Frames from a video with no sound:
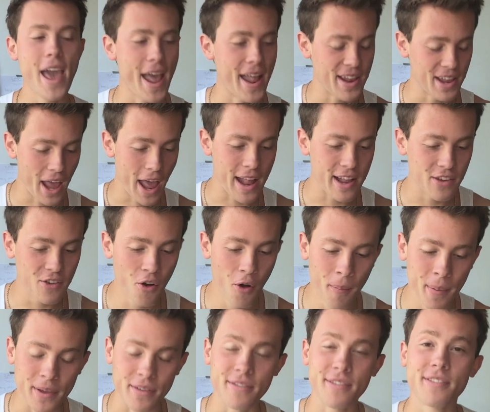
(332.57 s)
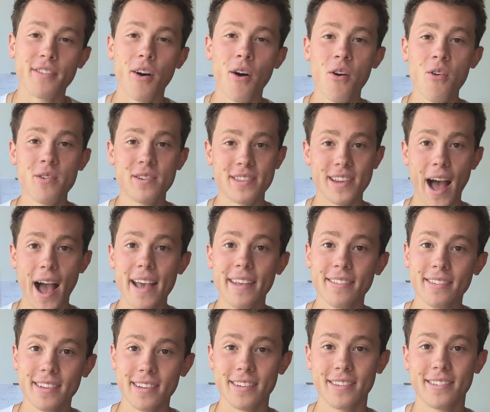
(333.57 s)
And you'll be so
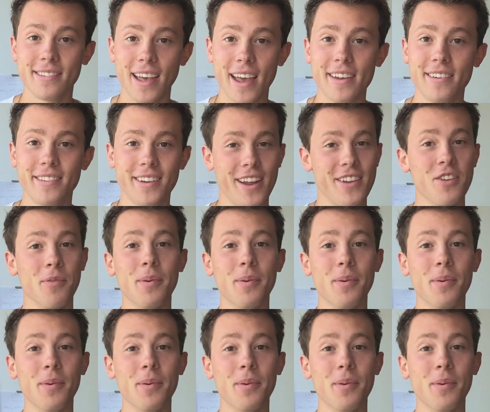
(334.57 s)
nicely satiated.